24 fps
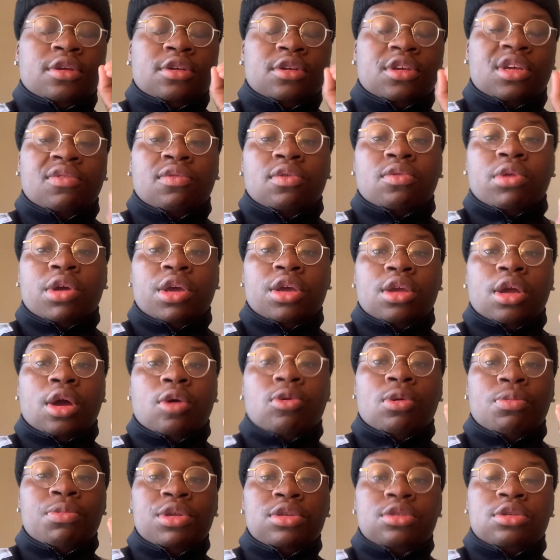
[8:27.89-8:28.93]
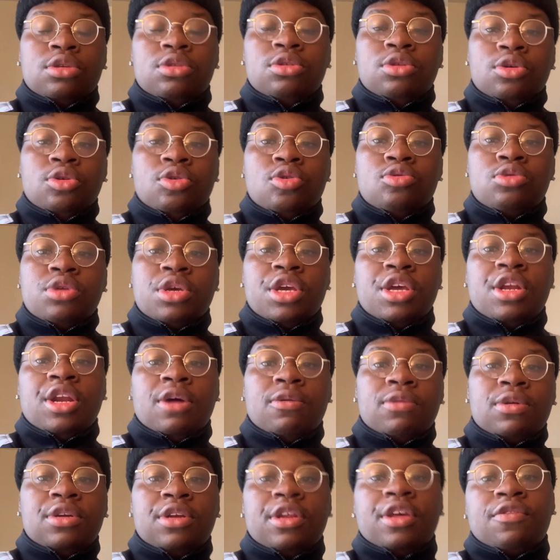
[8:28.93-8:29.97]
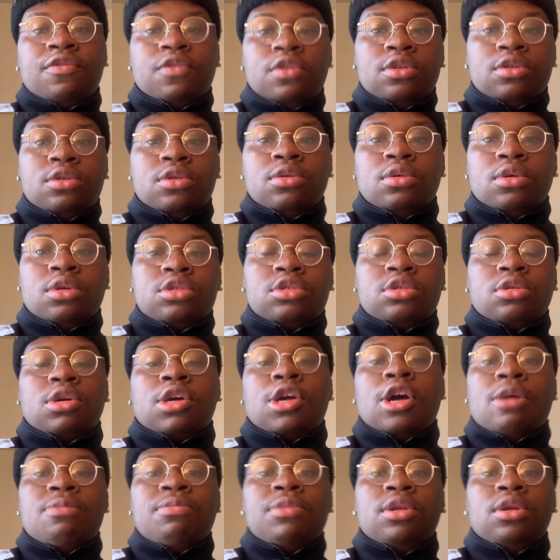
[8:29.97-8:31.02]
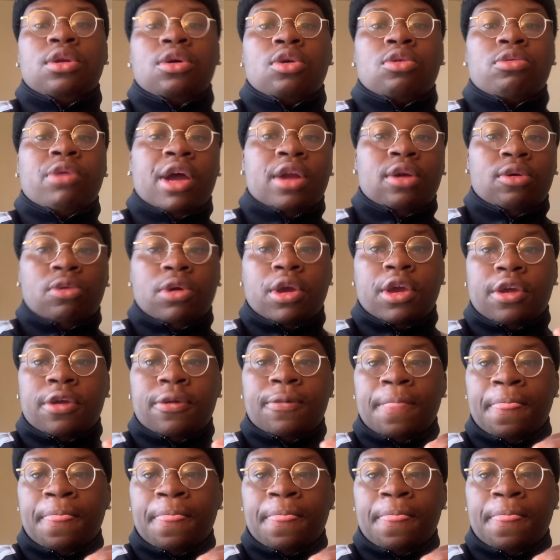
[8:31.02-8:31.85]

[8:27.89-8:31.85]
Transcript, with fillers: giveaway y'all want me to do, and I would definitely do it. So comment below right away.